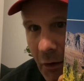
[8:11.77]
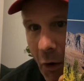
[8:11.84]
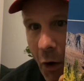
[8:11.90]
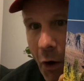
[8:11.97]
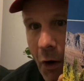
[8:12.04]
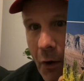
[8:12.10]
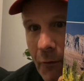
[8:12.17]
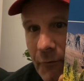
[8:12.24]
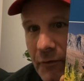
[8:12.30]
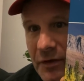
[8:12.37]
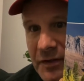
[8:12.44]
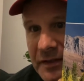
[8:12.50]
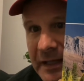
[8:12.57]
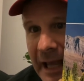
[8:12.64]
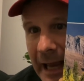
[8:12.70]
All of his
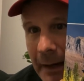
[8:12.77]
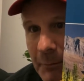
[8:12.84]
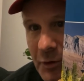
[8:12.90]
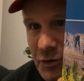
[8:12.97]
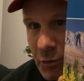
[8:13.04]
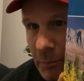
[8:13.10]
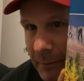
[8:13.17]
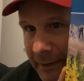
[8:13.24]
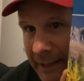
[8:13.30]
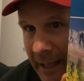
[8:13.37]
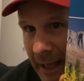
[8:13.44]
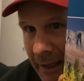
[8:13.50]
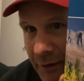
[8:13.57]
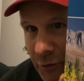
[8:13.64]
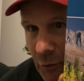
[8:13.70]
cameras were
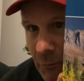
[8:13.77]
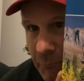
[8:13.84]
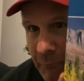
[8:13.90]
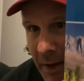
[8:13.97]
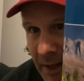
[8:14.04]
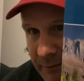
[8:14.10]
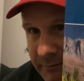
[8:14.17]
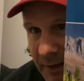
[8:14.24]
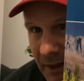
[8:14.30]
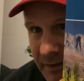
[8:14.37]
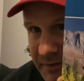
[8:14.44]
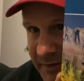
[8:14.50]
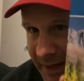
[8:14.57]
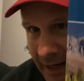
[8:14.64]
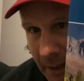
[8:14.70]
mechanical Pentax
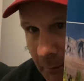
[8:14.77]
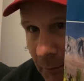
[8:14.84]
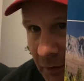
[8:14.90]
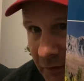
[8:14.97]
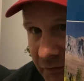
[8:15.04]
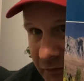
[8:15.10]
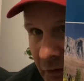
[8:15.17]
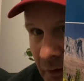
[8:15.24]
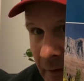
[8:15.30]
cameras,